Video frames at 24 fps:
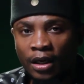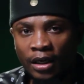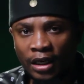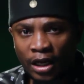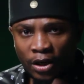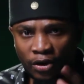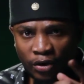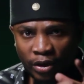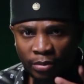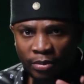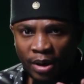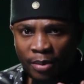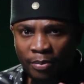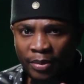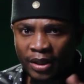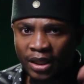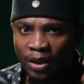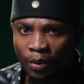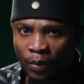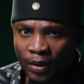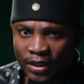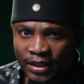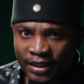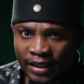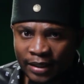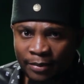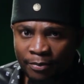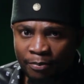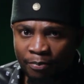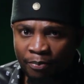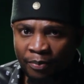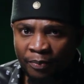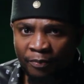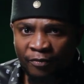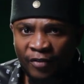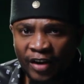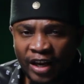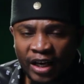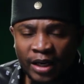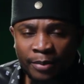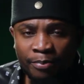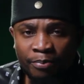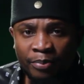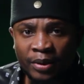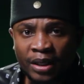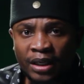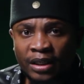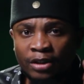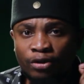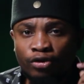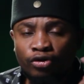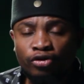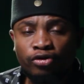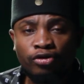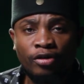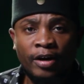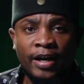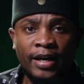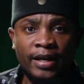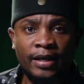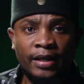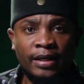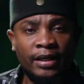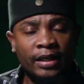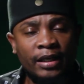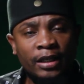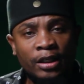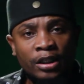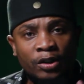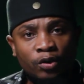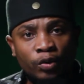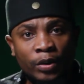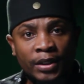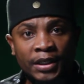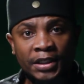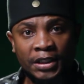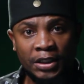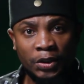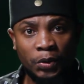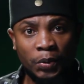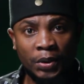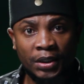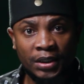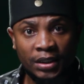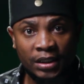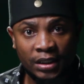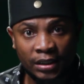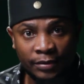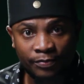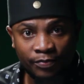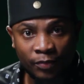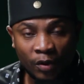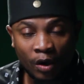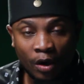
Now you remember there was a very big trend in 2020